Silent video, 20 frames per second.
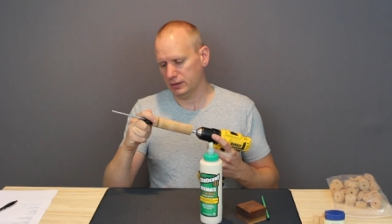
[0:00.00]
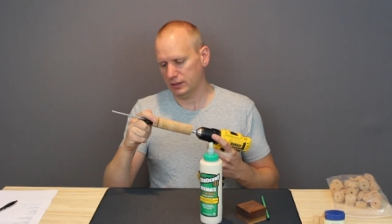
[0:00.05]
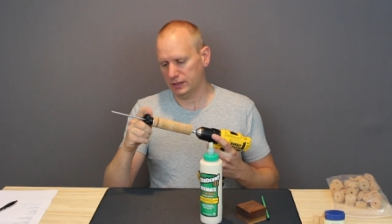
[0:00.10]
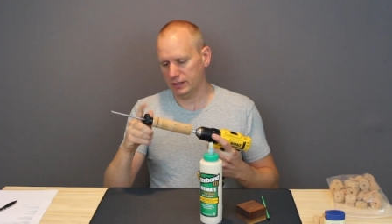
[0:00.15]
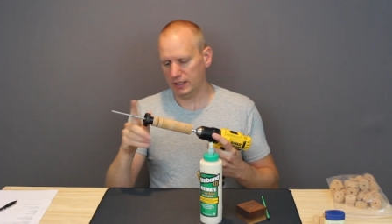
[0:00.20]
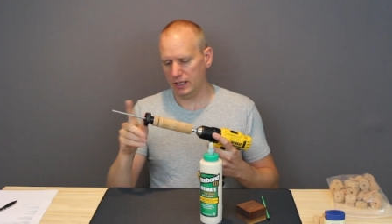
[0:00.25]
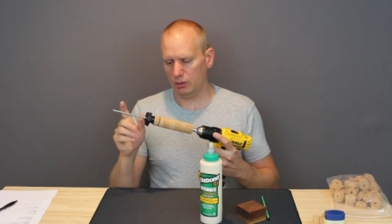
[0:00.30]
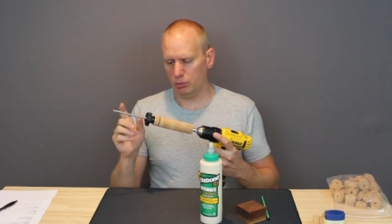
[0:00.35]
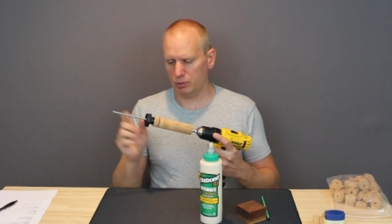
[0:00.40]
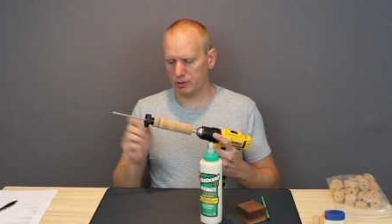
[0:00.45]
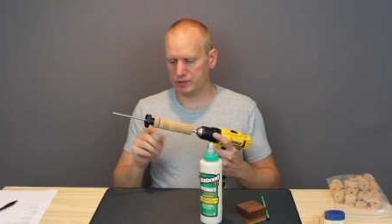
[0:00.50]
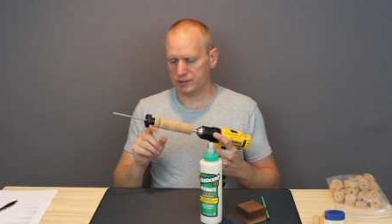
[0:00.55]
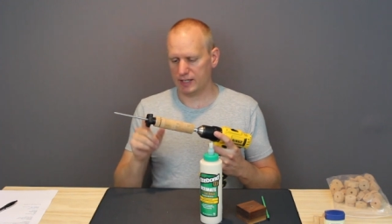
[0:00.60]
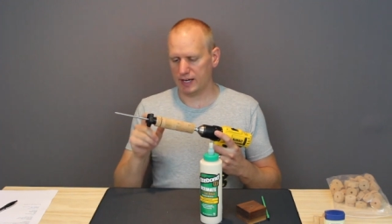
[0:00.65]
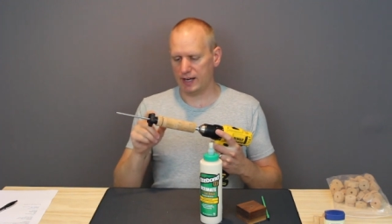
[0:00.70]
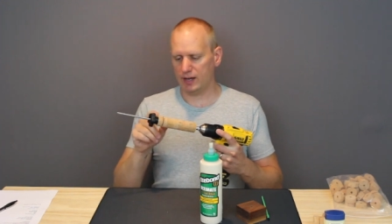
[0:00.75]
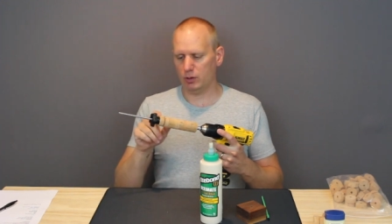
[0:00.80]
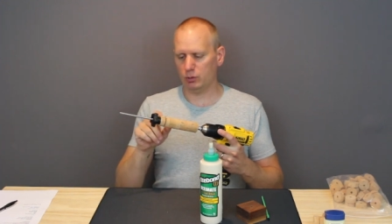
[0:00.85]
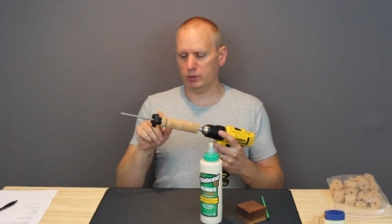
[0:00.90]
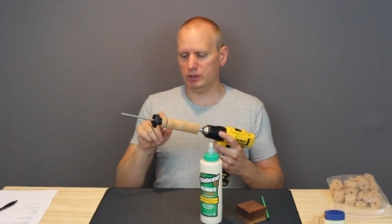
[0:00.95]
And now we're
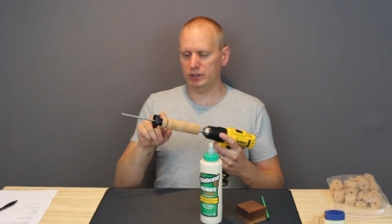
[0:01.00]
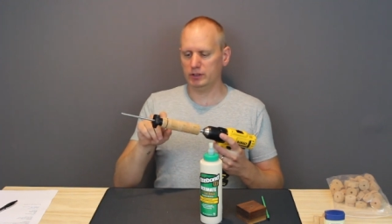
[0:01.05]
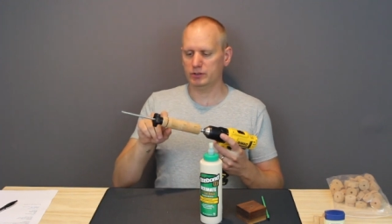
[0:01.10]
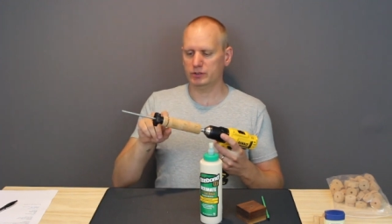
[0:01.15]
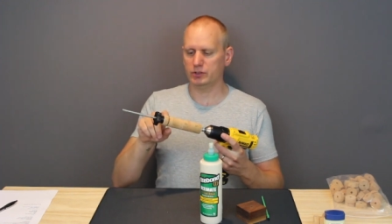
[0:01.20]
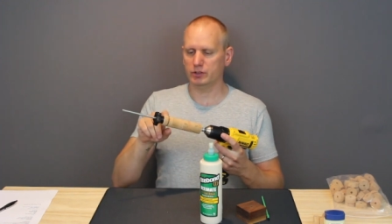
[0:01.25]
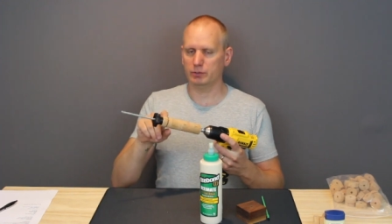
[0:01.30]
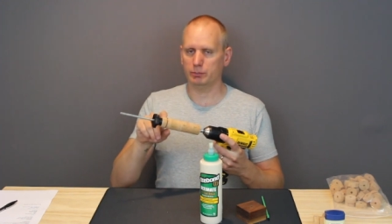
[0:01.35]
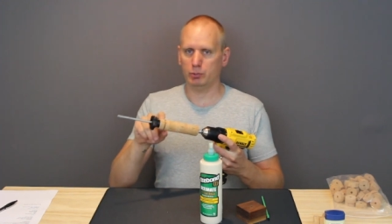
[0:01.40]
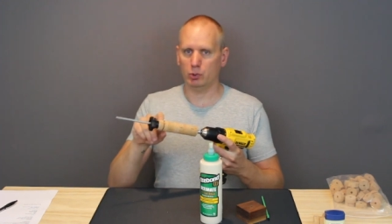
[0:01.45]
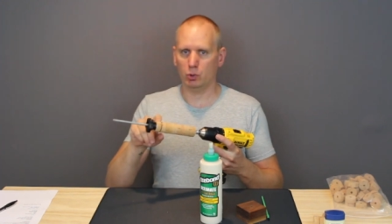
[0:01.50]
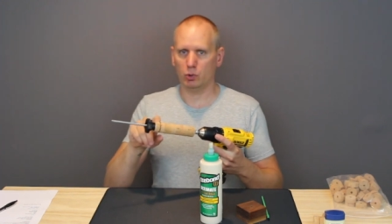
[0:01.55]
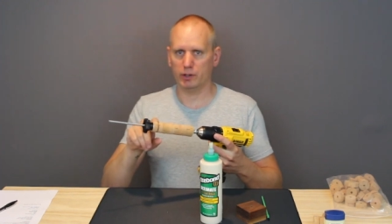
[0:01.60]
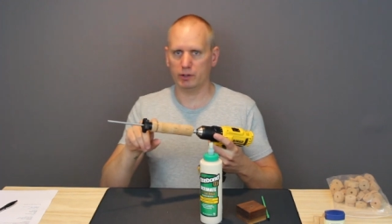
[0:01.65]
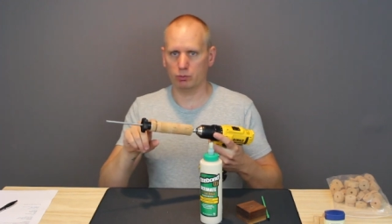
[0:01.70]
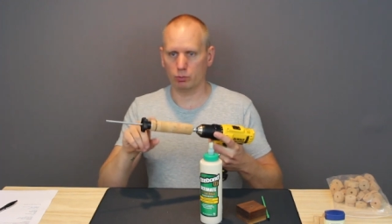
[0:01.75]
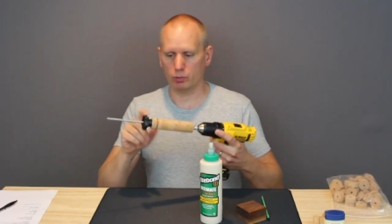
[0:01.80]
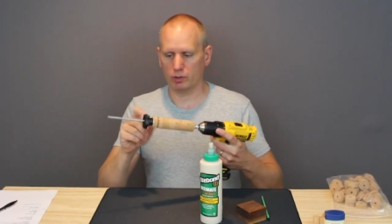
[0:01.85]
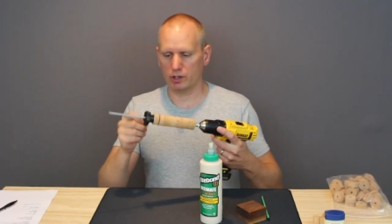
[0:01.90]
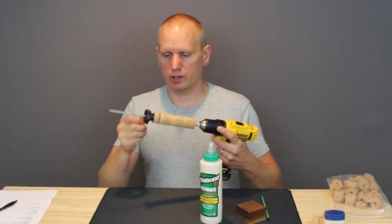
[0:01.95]
down to the
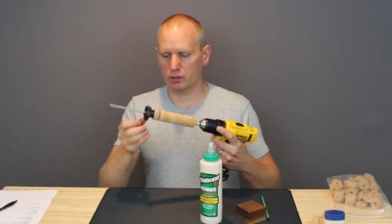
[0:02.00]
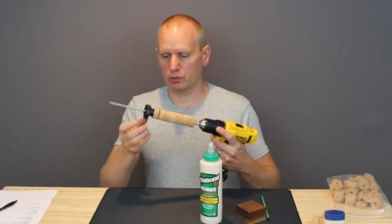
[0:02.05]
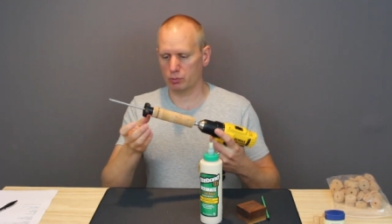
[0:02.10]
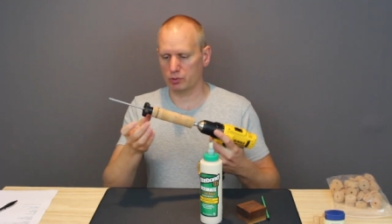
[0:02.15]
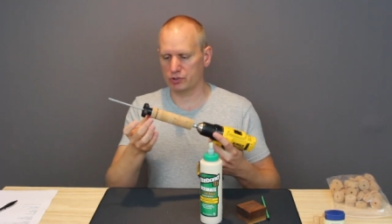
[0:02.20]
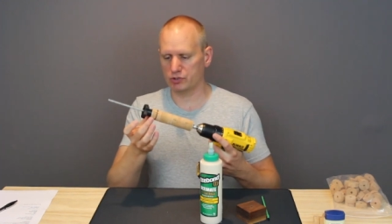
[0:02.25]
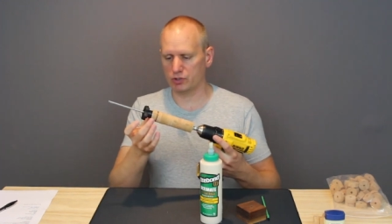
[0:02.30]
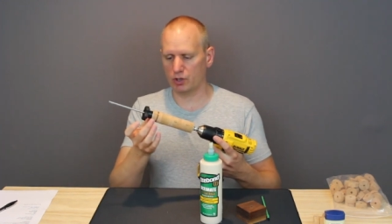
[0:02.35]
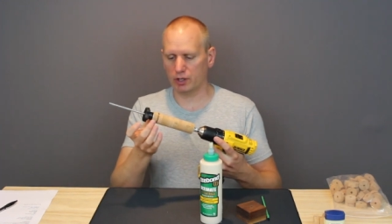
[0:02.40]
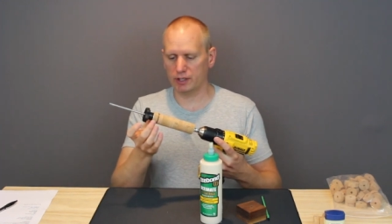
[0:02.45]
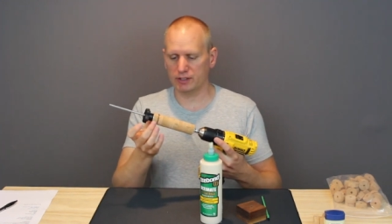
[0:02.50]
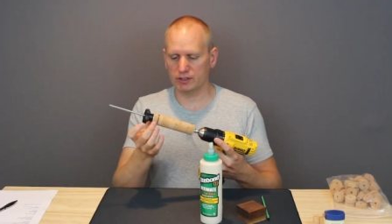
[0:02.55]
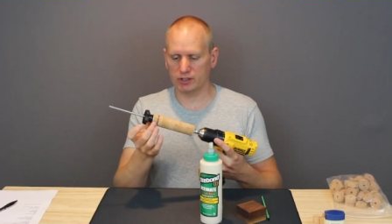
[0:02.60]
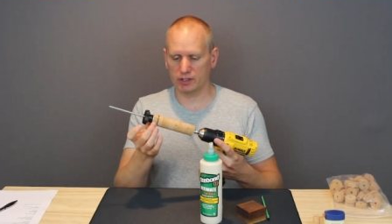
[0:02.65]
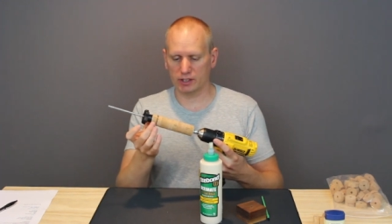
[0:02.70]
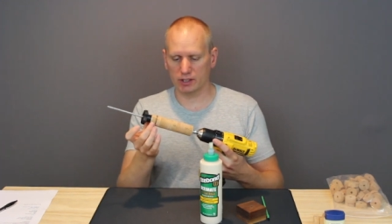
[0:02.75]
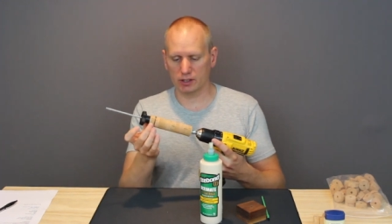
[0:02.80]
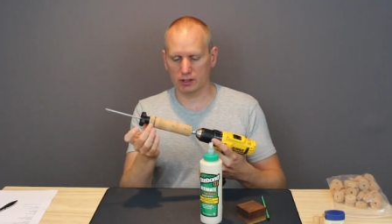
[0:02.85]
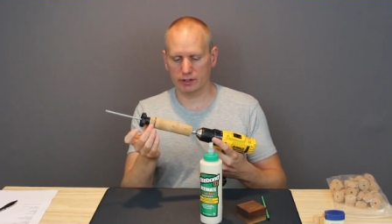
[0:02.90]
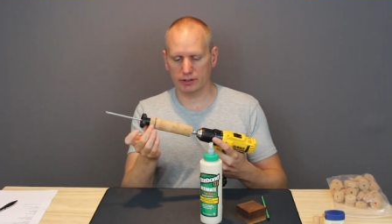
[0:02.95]
point where we're starting
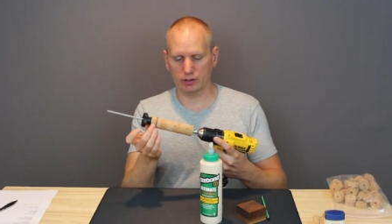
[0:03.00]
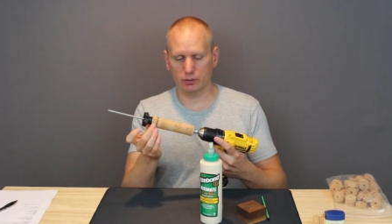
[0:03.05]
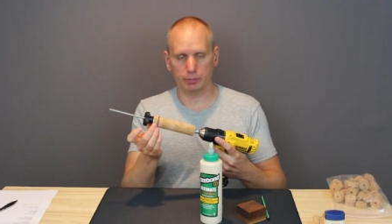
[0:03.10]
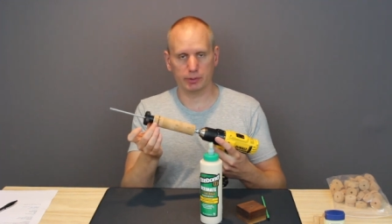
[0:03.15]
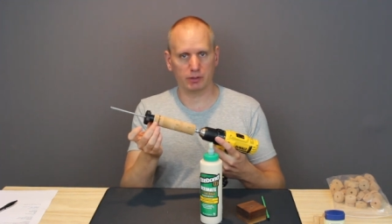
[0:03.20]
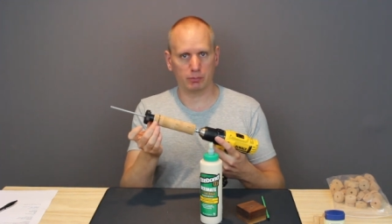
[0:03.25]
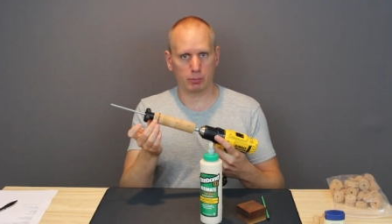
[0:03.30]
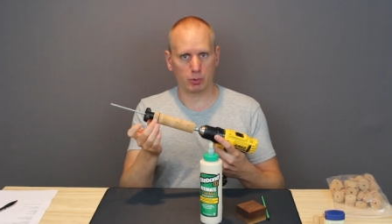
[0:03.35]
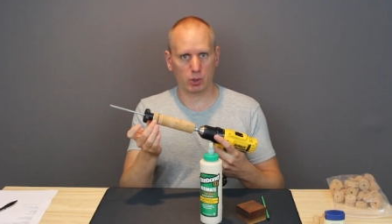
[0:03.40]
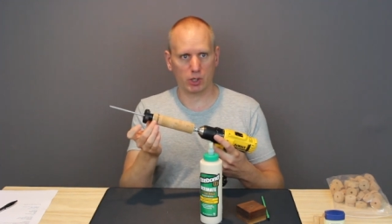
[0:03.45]
to get a little bit of